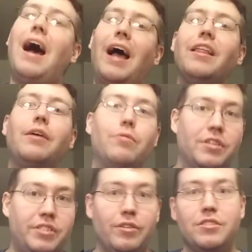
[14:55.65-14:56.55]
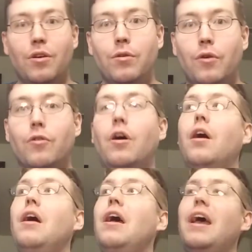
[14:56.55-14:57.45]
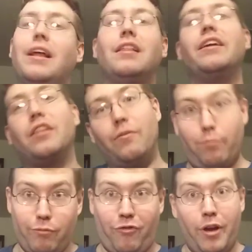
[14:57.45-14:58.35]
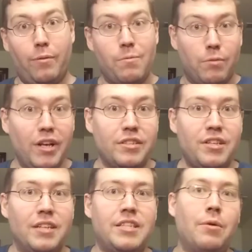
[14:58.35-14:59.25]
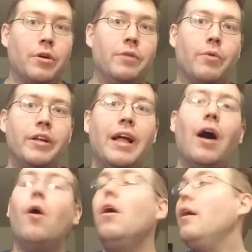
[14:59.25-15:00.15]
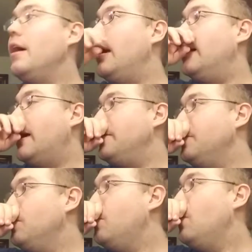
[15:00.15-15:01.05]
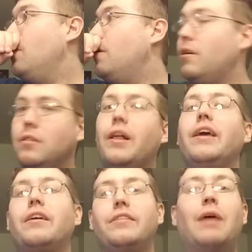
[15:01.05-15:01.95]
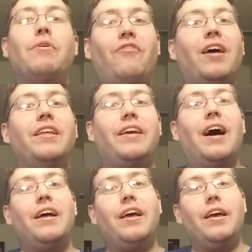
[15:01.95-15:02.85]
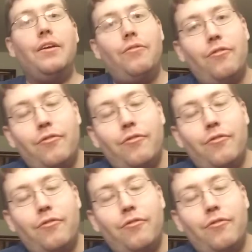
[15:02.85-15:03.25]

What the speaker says: I like where the series is going overall. And I like the Fire Emblem Renaissance that we're in right now. And I do like that we finally got a,